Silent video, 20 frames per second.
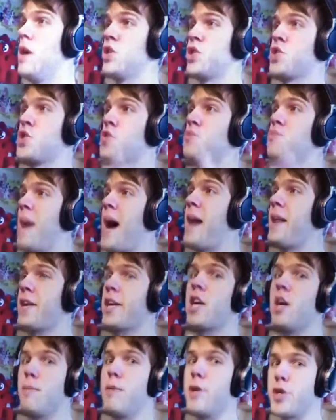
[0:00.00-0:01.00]
most
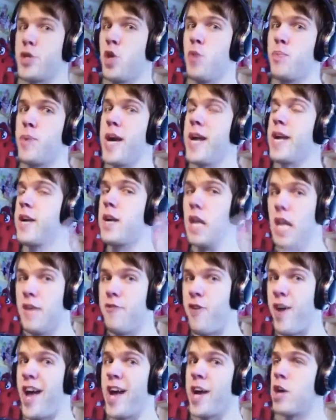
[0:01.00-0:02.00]
dramatic commercial break
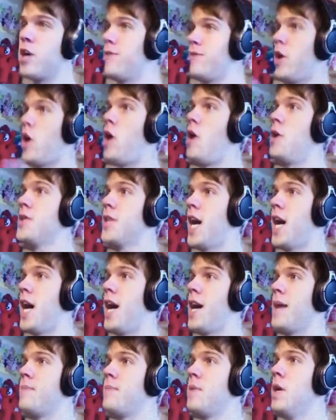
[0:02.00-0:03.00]
cliffhanger of all
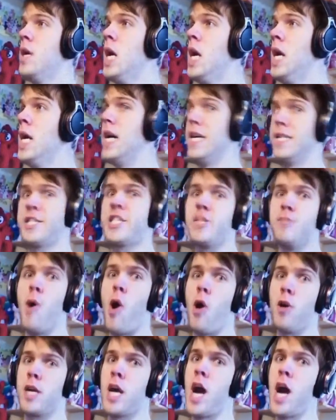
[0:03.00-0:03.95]
time a small